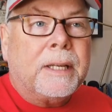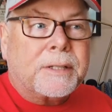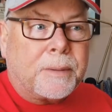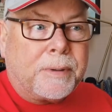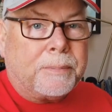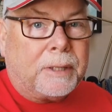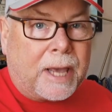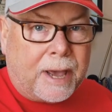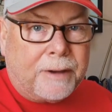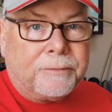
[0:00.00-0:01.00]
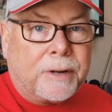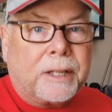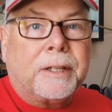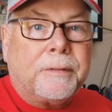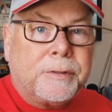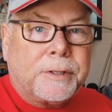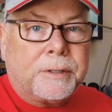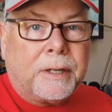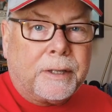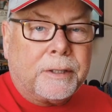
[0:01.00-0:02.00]
Some people have relatives
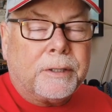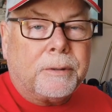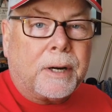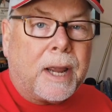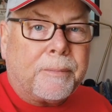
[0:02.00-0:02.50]
who are